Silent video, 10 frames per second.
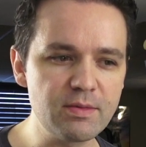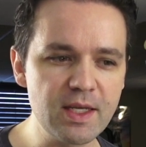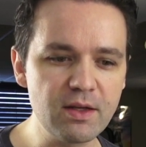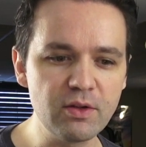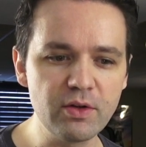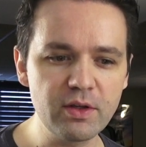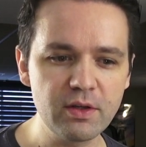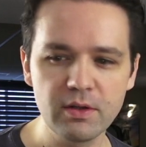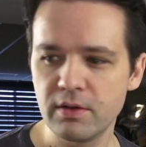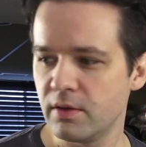take a look.
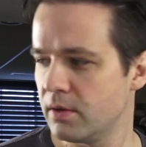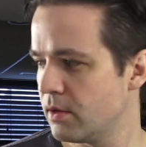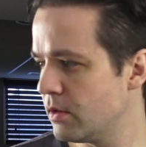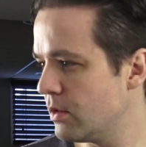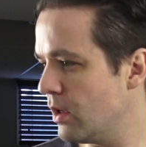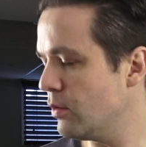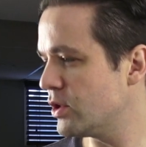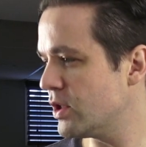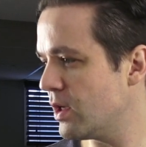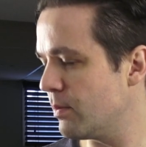Oh,
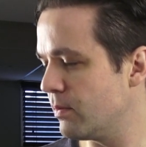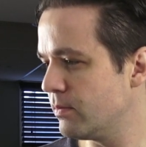shut up.